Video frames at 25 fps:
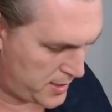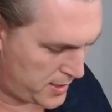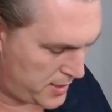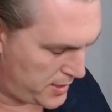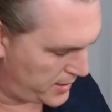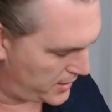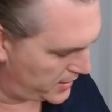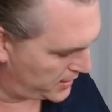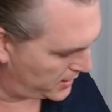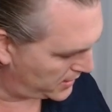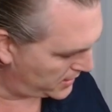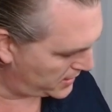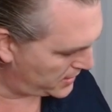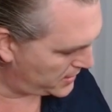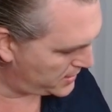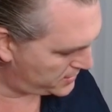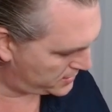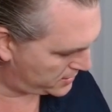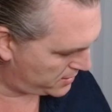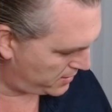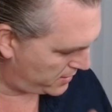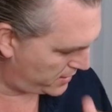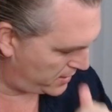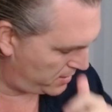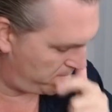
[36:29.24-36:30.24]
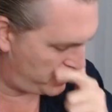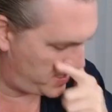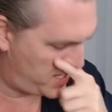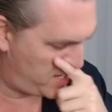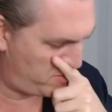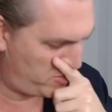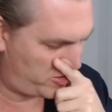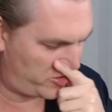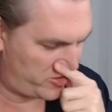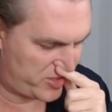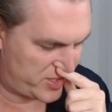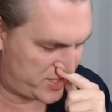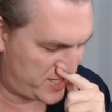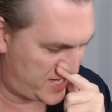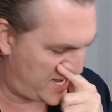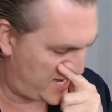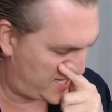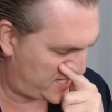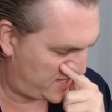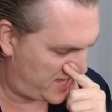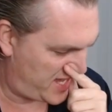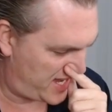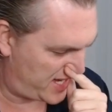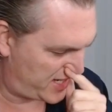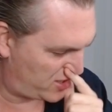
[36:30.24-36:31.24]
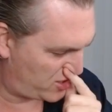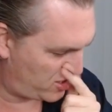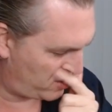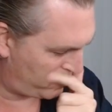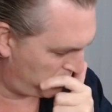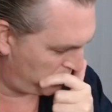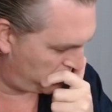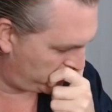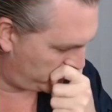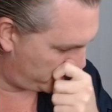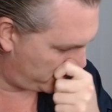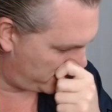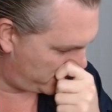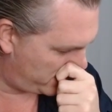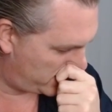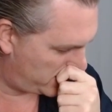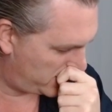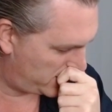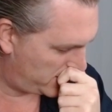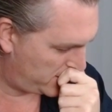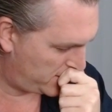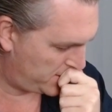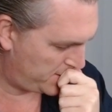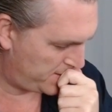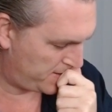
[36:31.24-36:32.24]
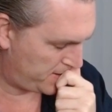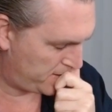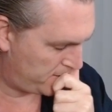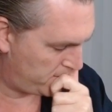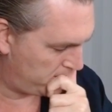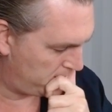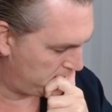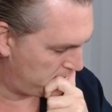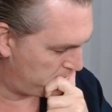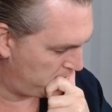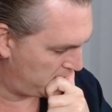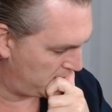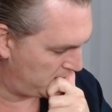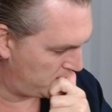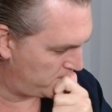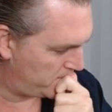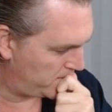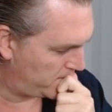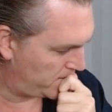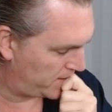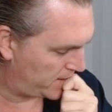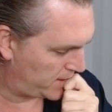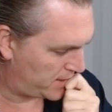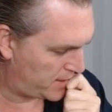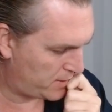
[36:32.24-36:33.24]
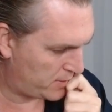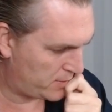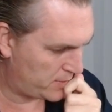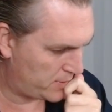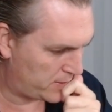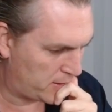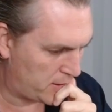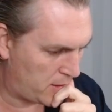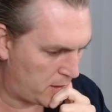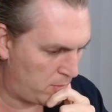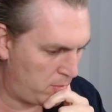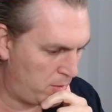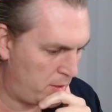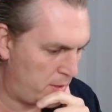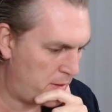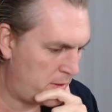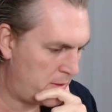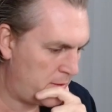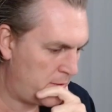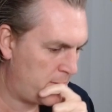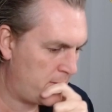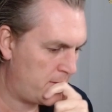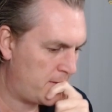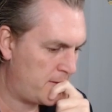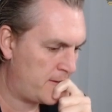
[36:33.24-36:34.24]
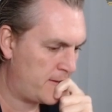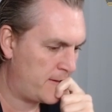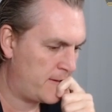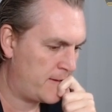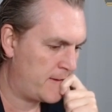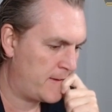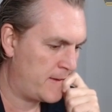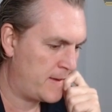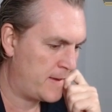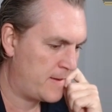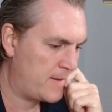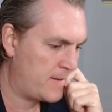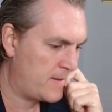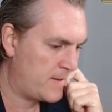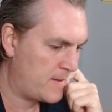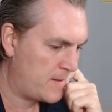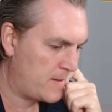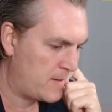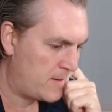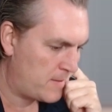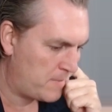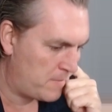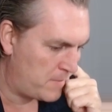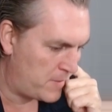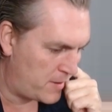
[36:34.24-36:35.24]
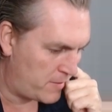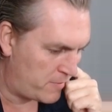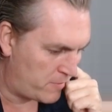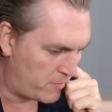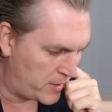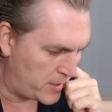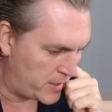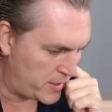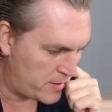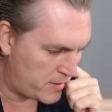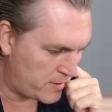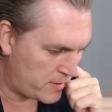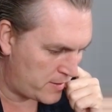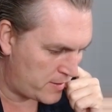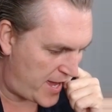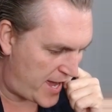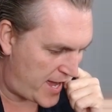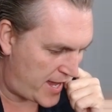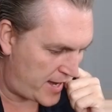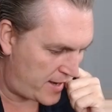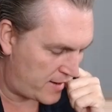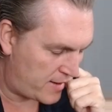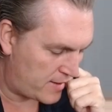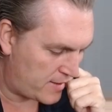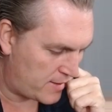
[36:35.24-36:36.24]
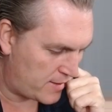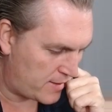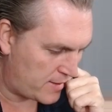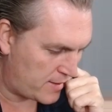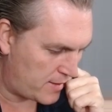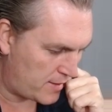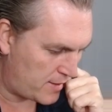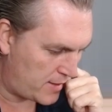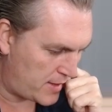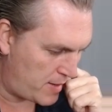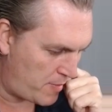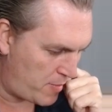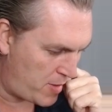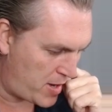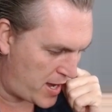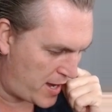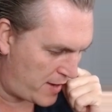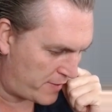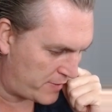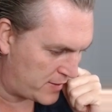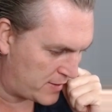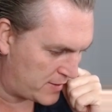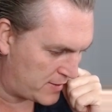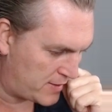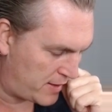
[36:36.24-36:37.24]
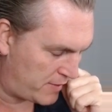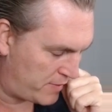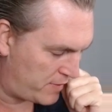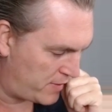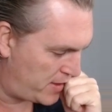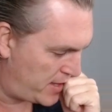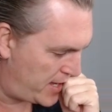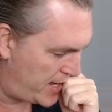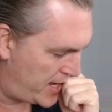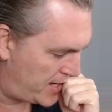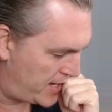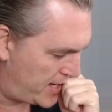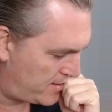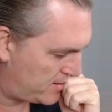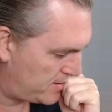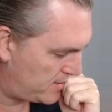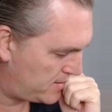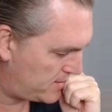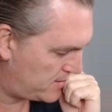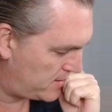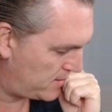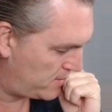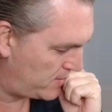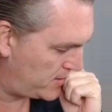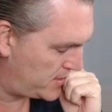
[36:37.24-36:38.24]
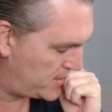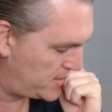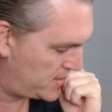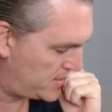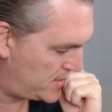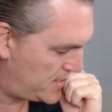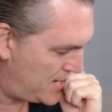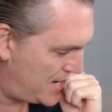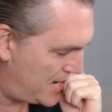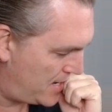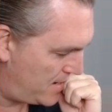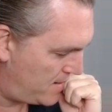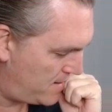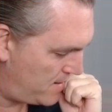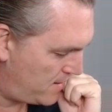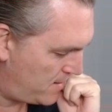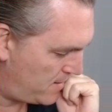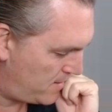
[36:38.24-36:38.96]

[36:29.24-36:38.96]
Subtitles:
and he is going to be able to attack that goblin, which means we can kill the goblin. But if we do that, then we have to suffer that. So instead,